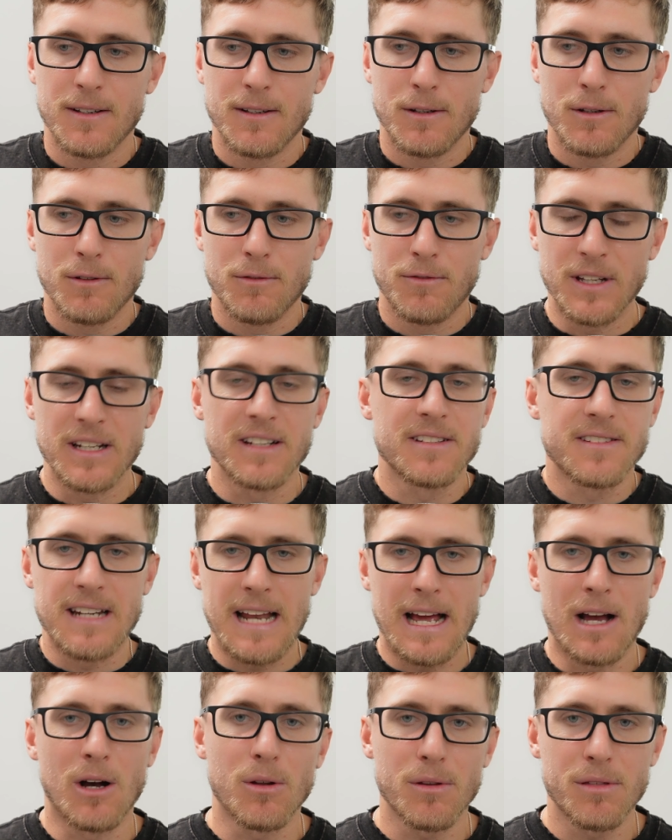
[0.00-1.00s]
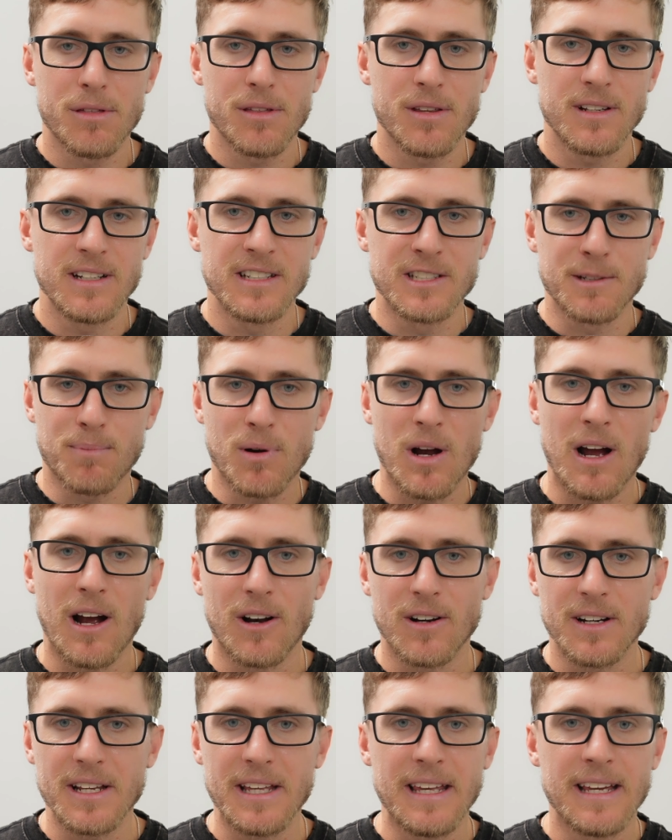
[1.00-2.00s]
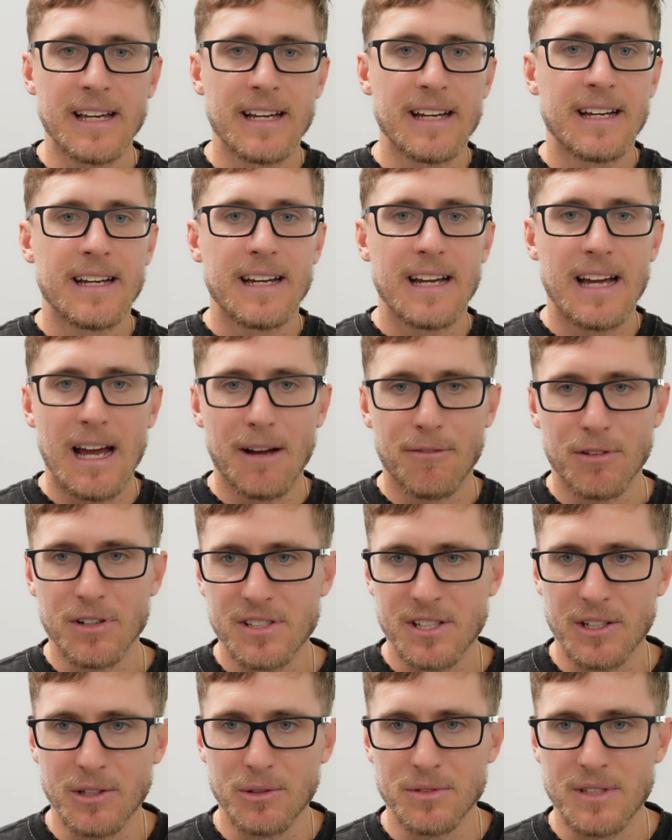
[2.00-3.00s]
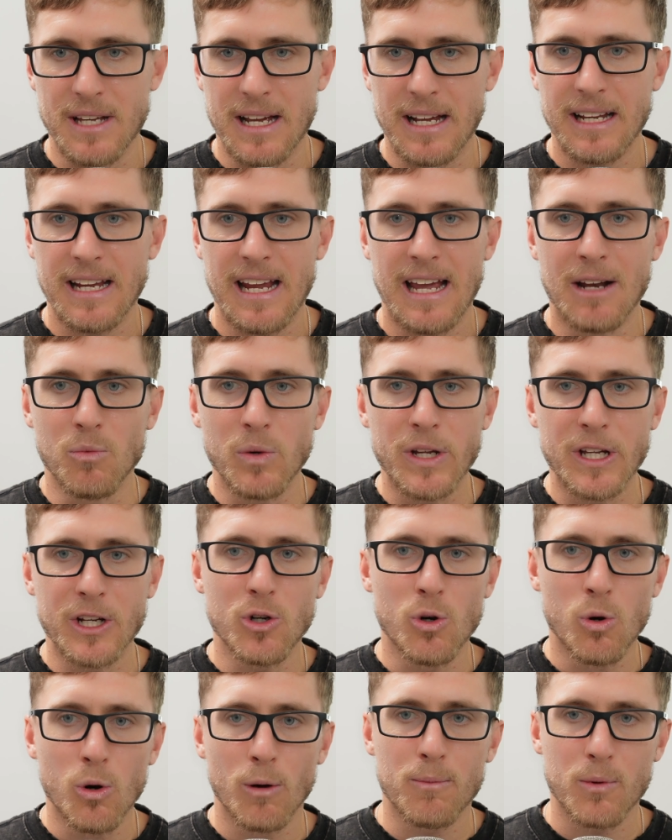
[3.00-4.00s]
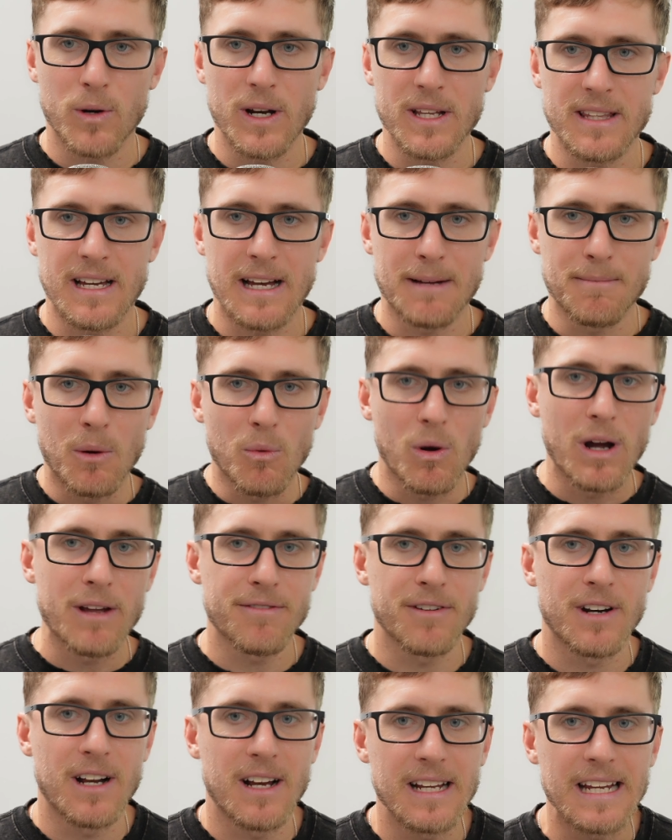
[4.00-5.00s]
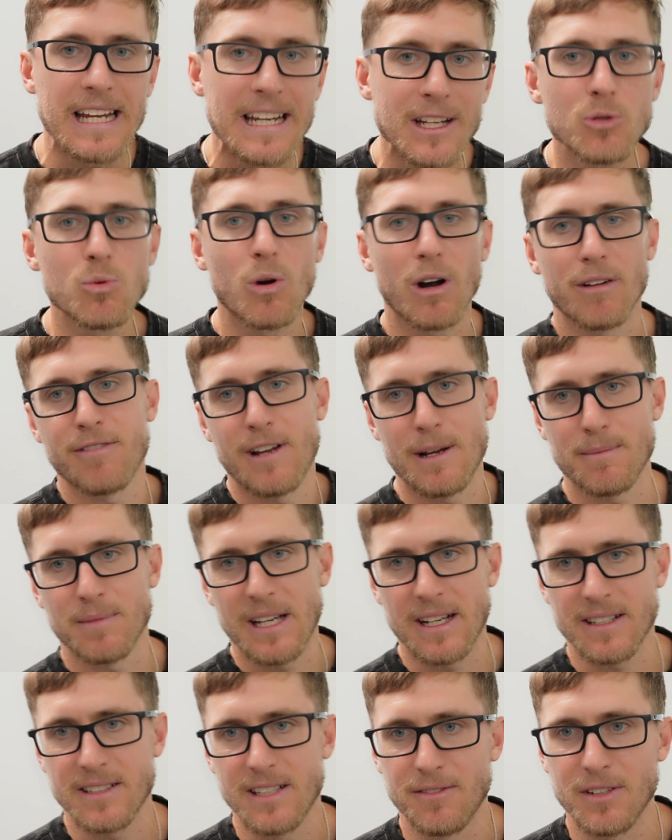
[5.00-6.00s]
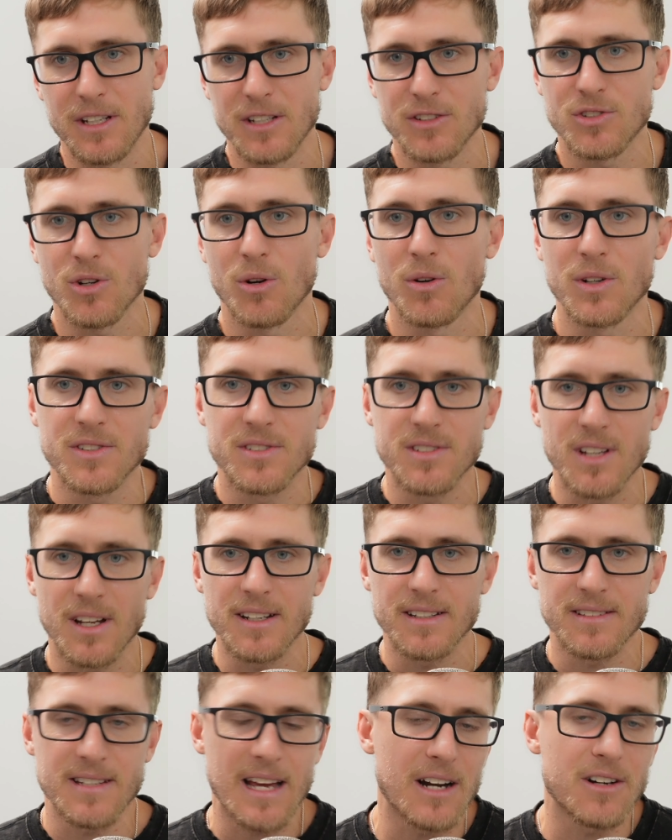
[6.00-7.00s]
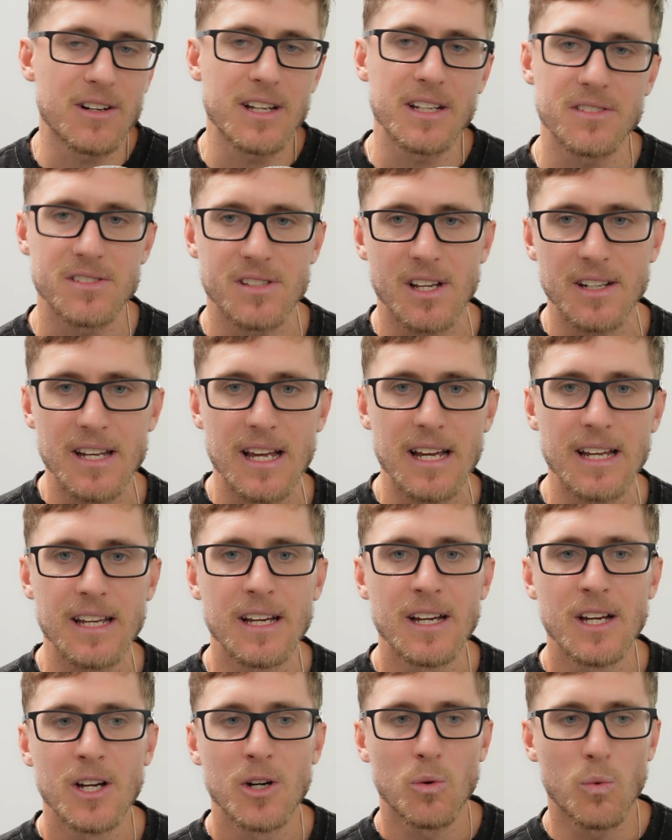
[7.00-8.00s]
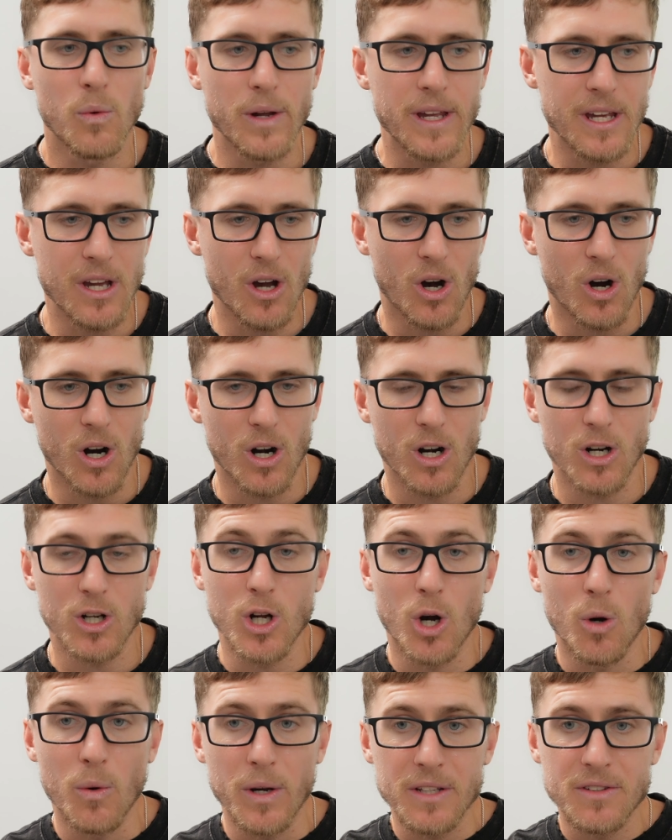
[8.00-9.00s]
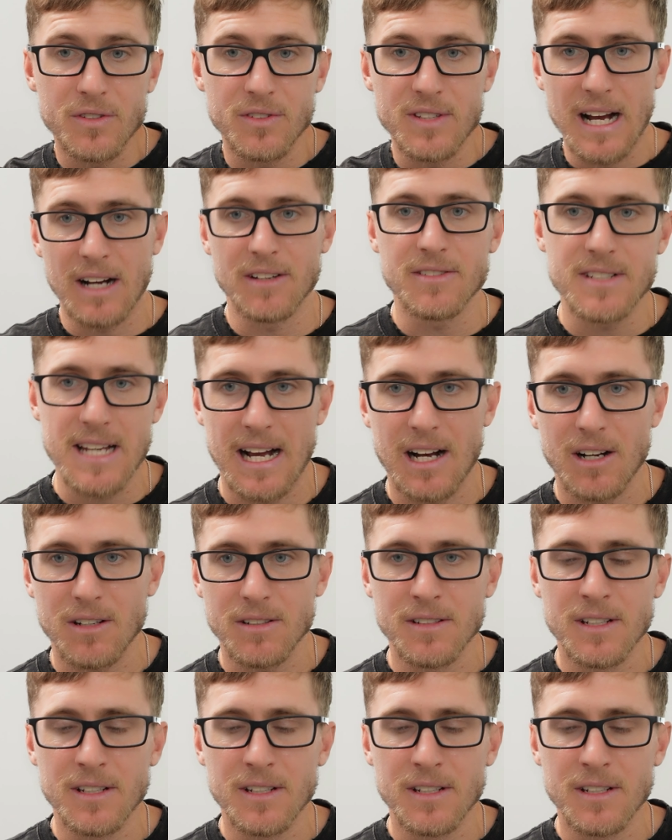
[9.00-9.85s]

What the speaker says: fitness and health is a priority every single day? And we incorporate that, my wife and I, into our family activities. So on Saturday and Sunday, we are going to downtown,